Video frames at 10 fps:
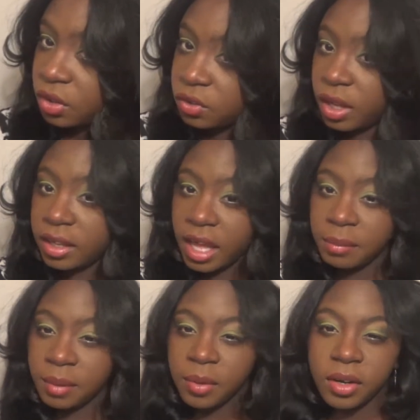So I
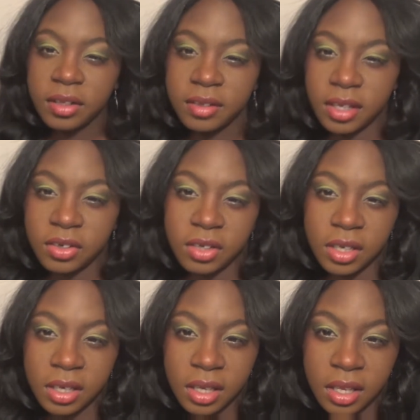got my parted
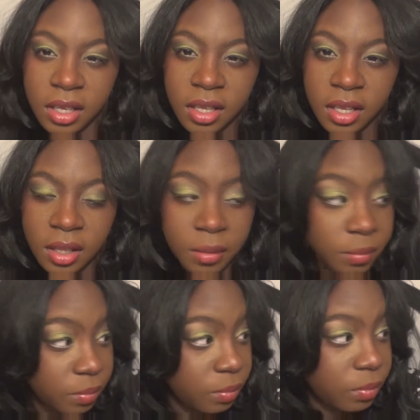section,
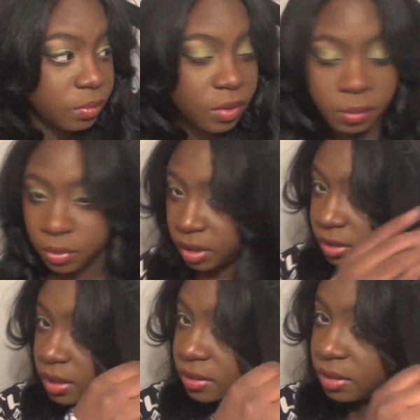pretty
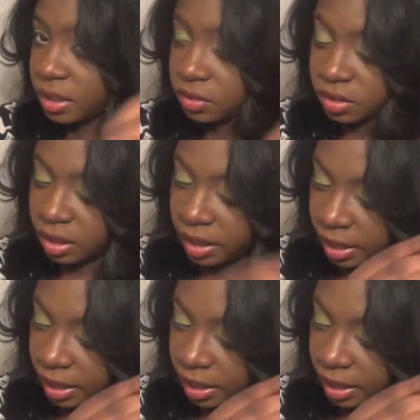thin section of